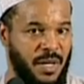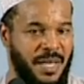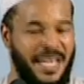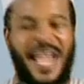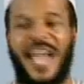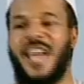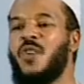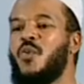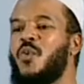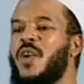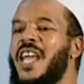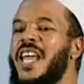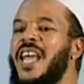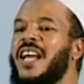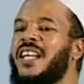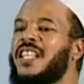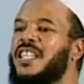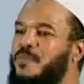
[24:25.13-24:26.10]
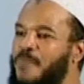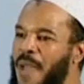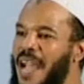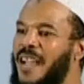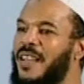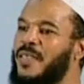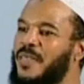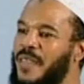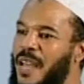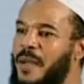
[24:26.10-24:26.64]
can we
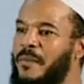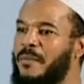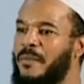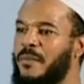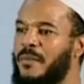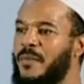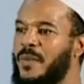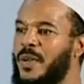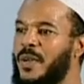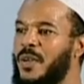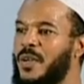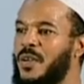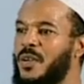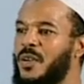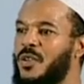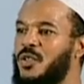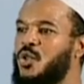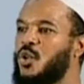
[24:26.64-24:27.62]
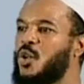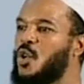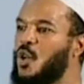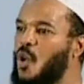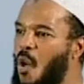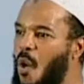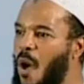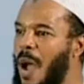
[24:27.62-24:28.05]
expect them to grow